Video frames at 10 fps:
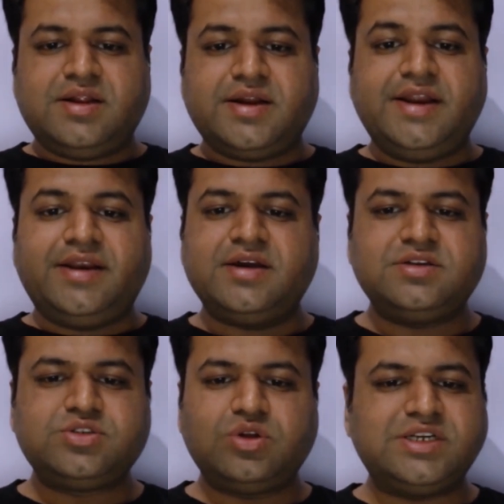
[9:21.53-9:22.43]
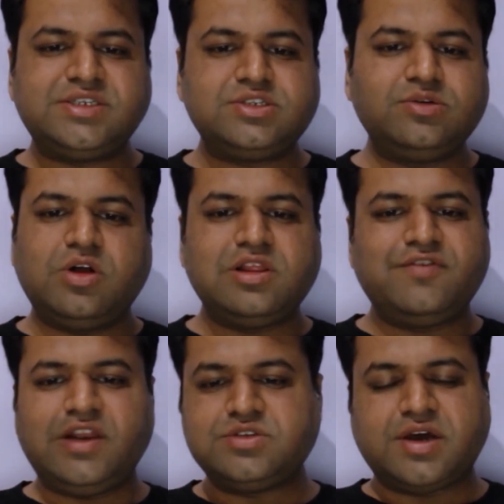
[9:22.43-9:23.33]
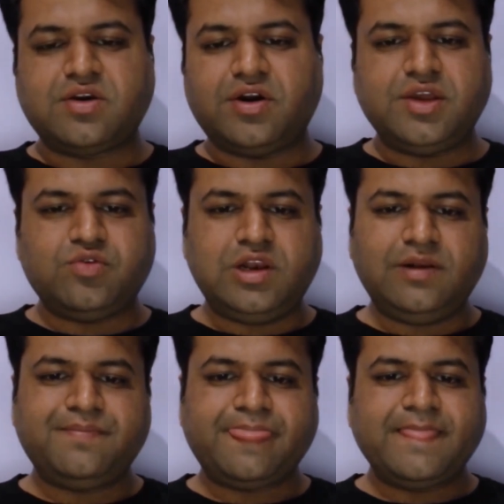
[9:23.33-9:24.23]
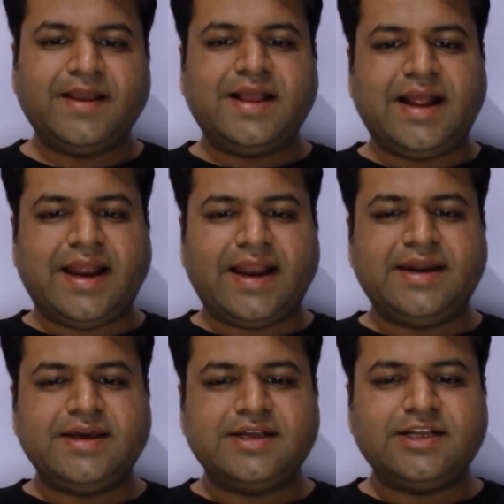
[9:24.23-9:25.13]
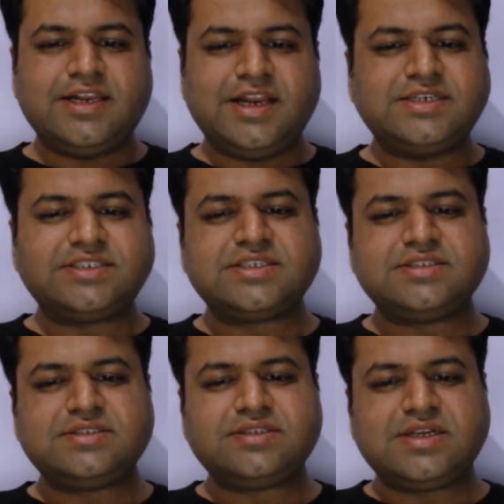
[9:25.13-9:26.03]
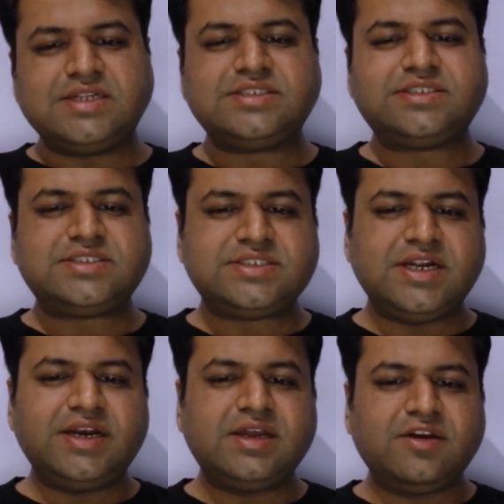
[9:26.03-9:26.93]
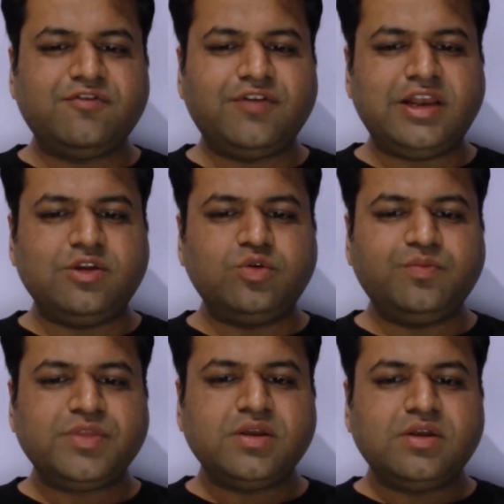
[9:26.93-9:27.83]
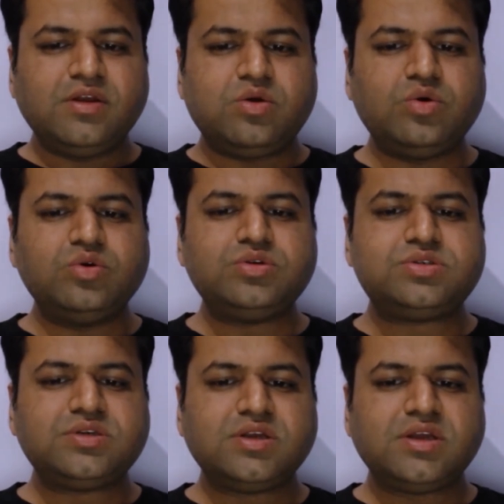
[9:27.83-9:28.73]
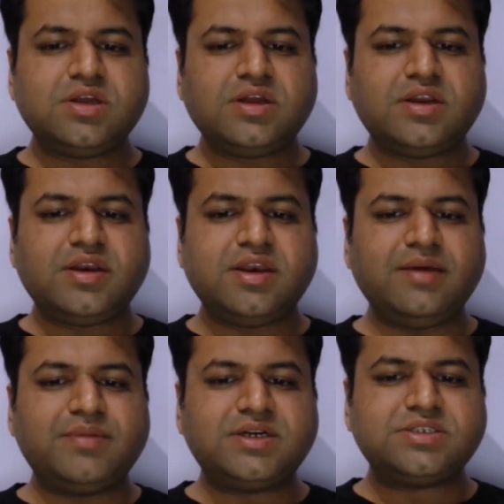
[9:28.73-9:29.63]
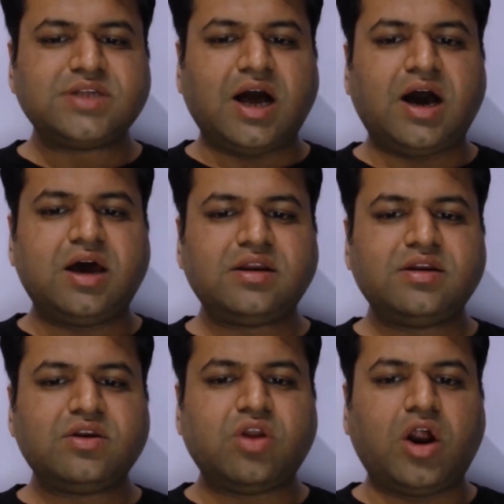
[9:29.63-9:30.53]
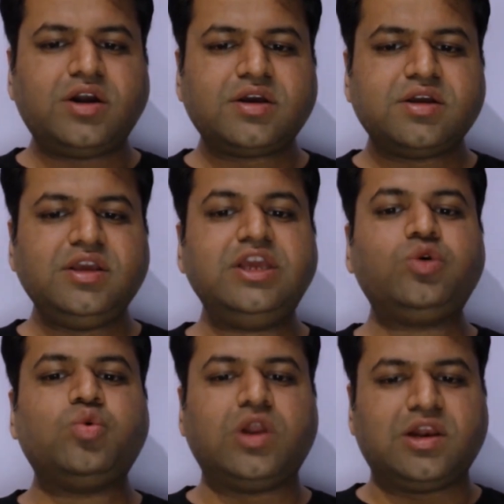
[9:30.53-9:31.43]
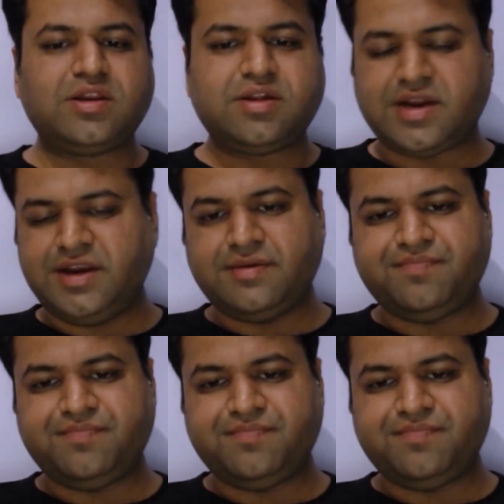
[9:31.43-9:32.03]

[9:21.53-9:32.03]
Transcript: right? So let's assume all the values are not equal, and uh, let's consider a value whose neighbors are not equal, right?